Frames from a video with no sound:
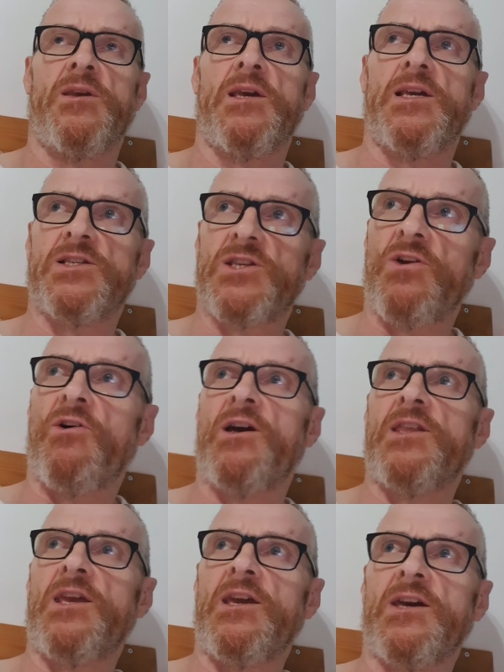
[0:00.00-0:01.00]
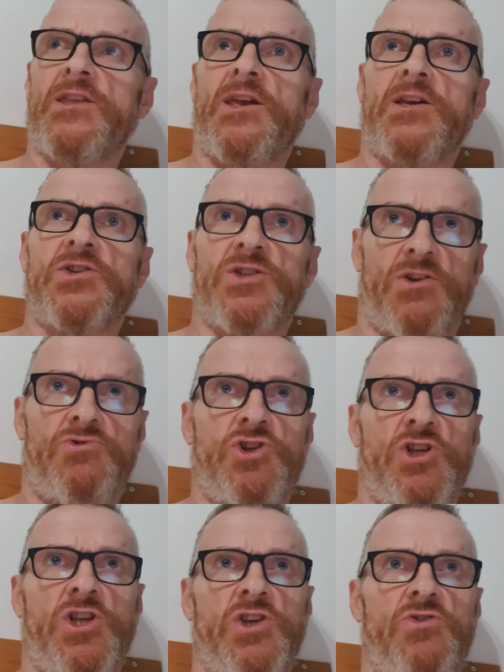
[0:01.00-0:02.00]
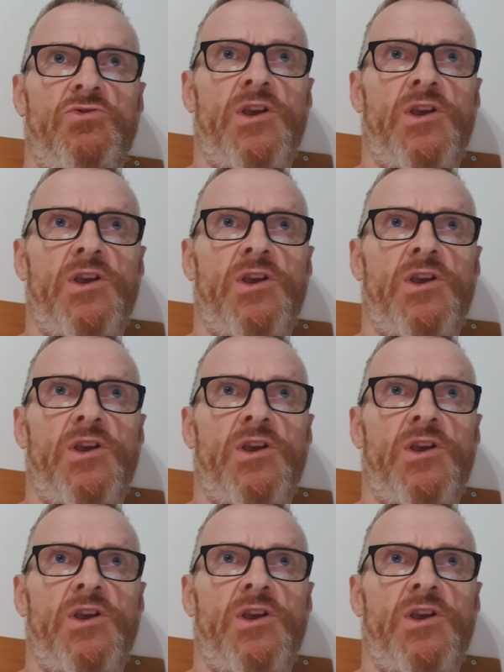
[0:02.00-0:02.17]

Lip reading: it's the idea that socially,